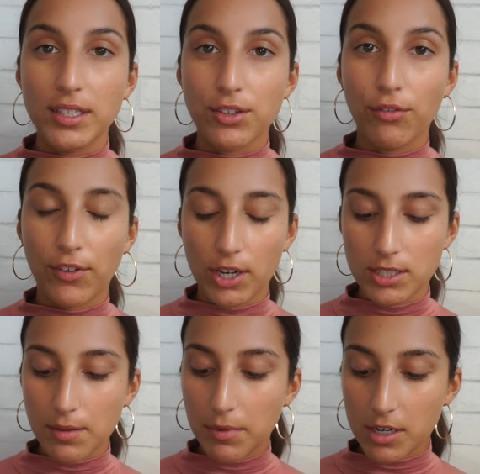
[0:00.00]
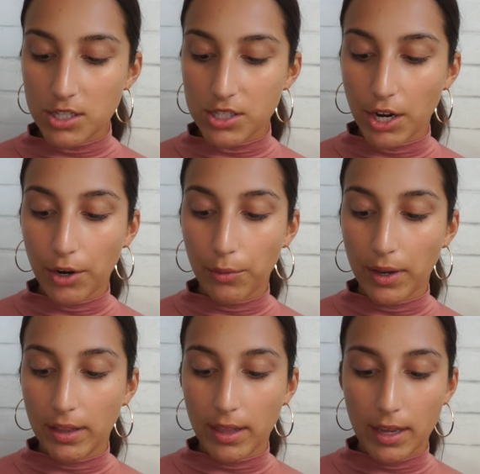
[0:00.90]
so first I'm going to start
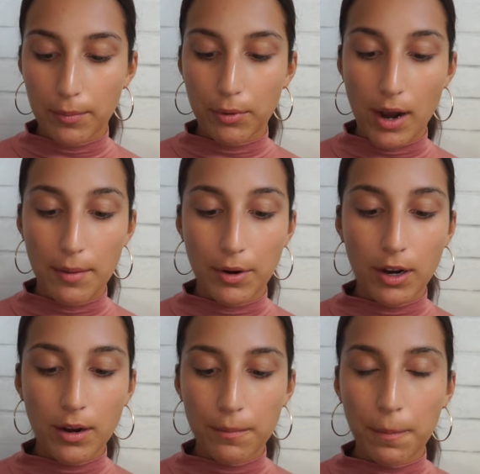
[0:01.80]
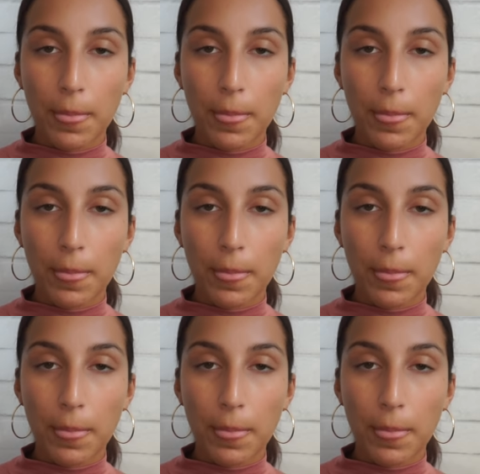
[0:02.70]
with a primer.